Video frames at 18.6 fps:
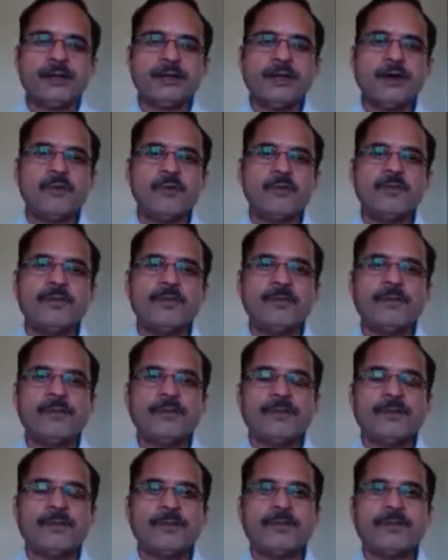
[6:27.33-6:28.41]
these
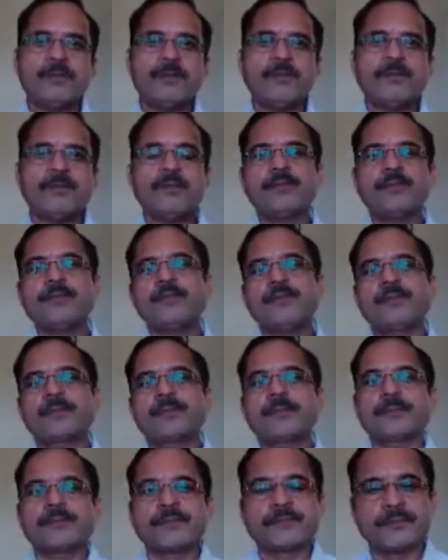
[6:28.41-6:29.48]
electrodes
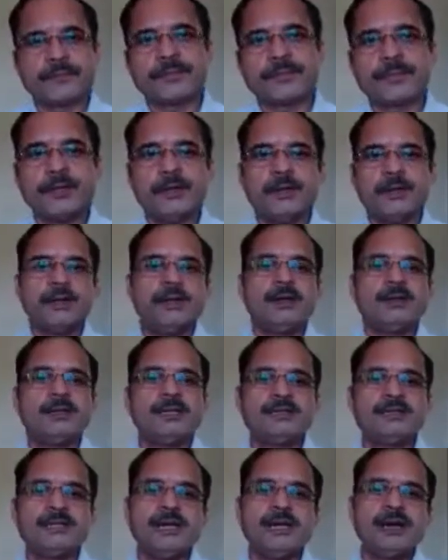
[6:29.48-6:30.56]
in actual
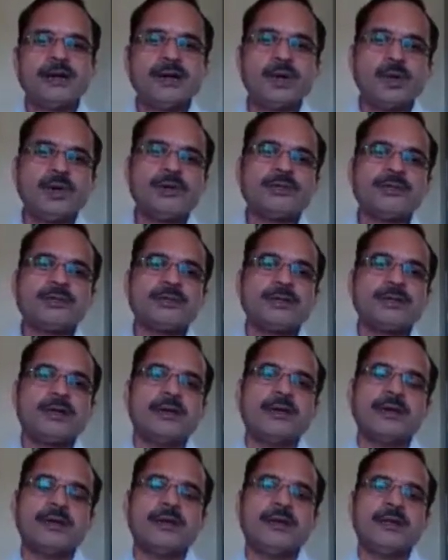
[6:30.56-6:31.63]
applications
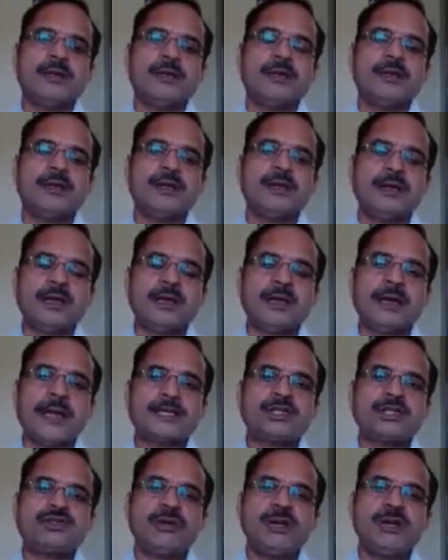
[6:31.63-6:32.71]
we need for
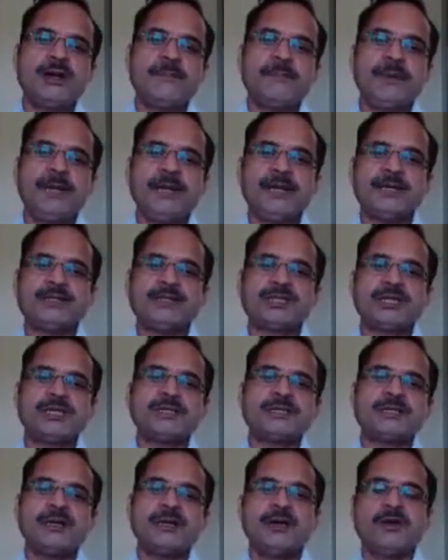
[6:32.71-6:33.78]
two purposes.
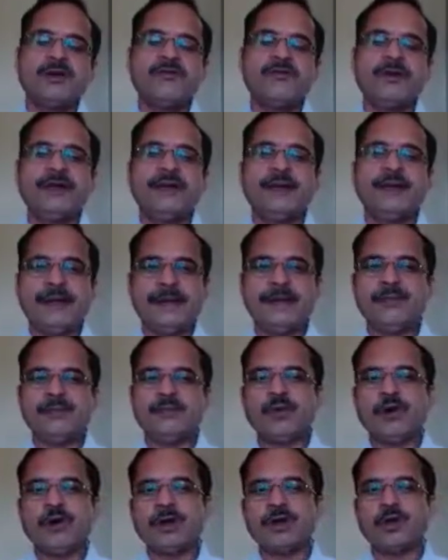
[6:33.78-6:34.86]
The first
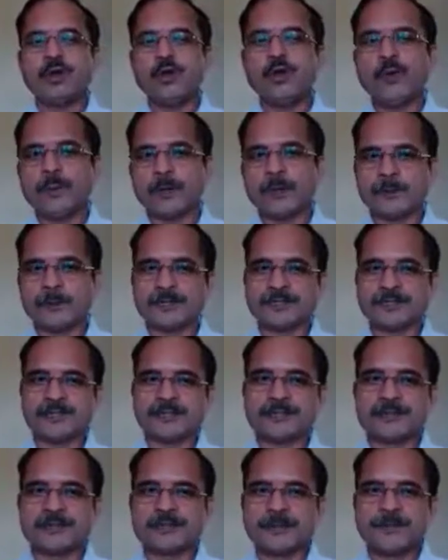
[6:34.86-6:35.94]
purpose is
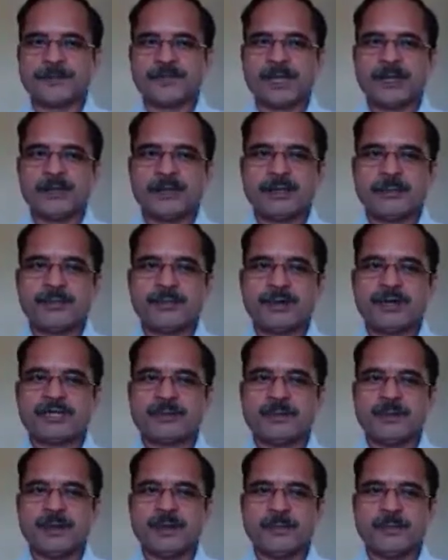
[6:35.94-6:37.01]
for the
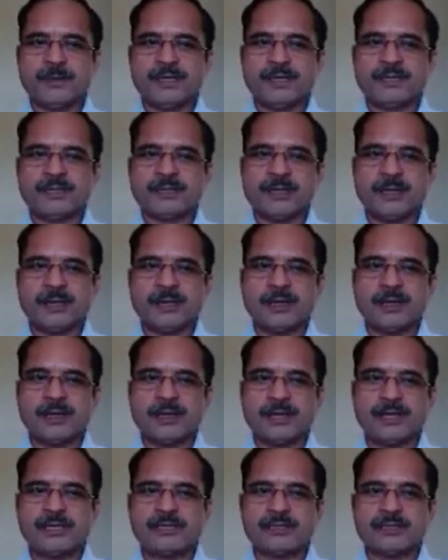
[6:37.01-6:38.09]
measurement of
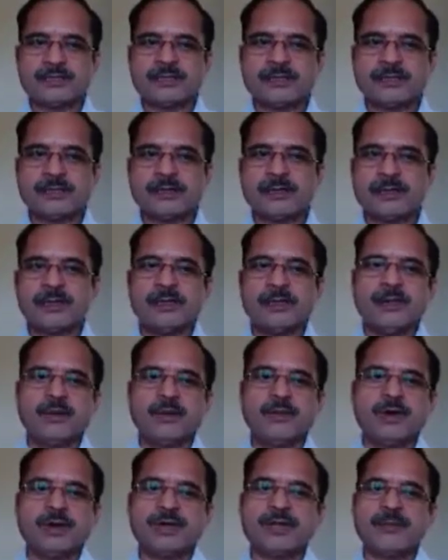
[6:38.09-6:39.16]
physiological
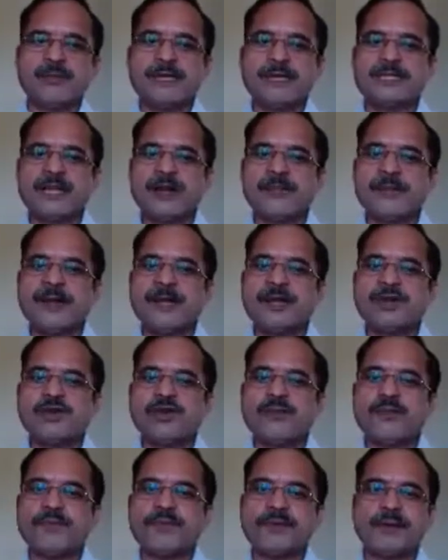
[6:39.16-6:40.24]
parameters by the
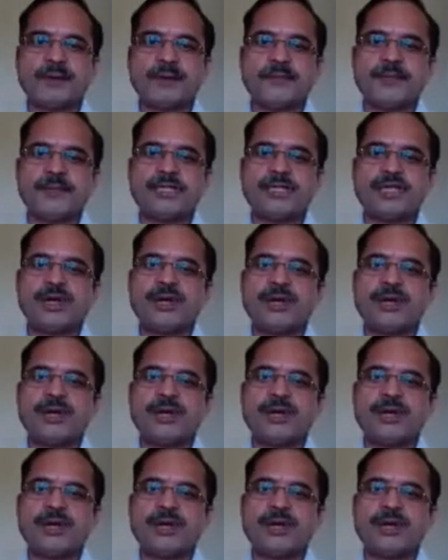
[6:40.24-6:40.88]
impedance method.